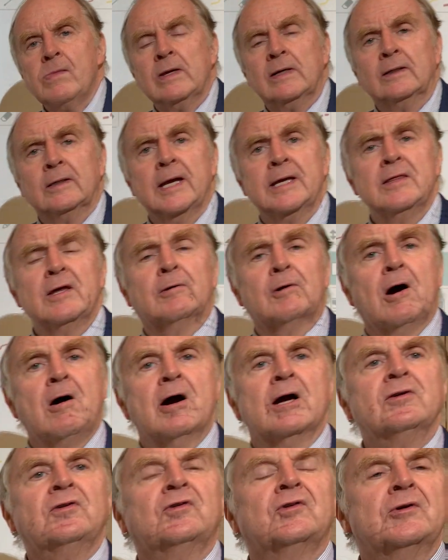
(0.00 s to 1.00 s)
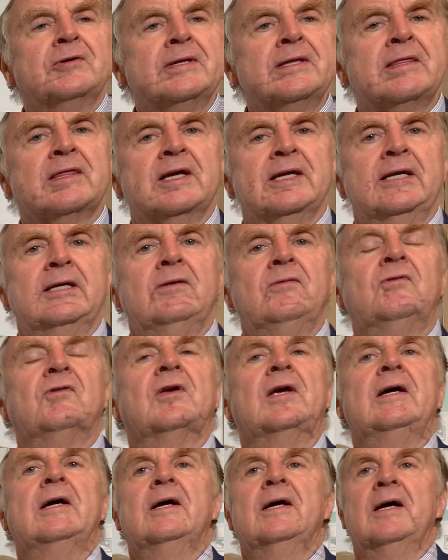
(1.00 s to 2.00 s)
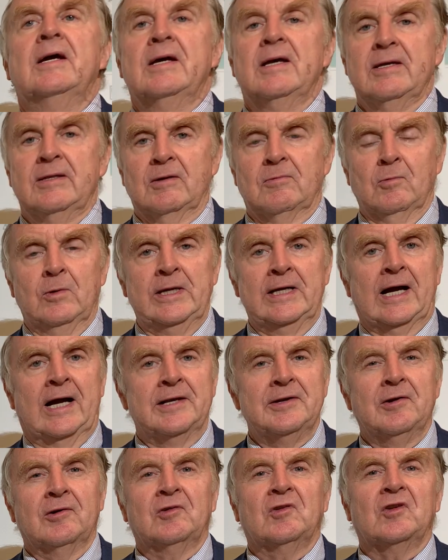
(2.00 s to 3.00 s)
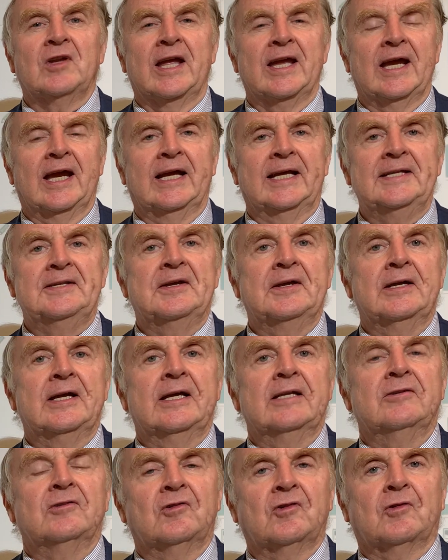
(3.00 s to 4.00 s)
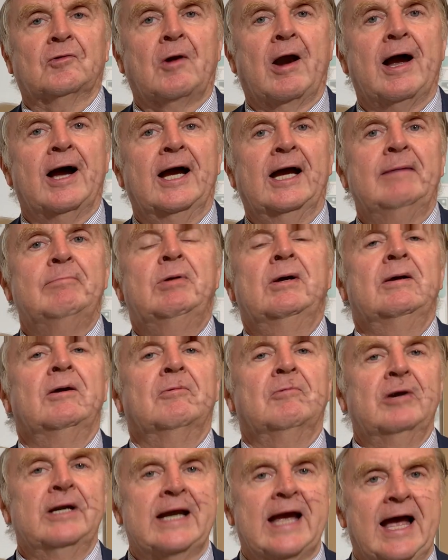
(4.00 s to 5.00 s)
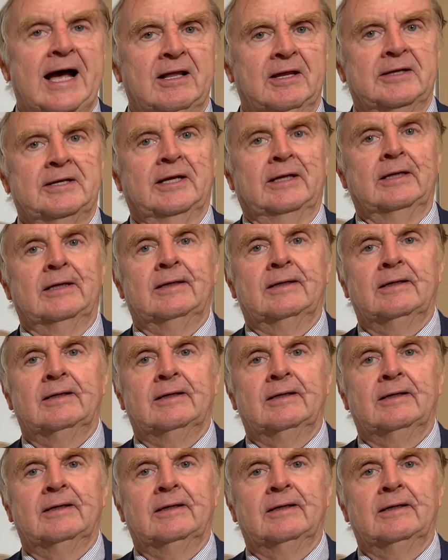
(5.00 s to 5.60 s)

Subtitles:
Okay, there are certain things that we understand describe reality.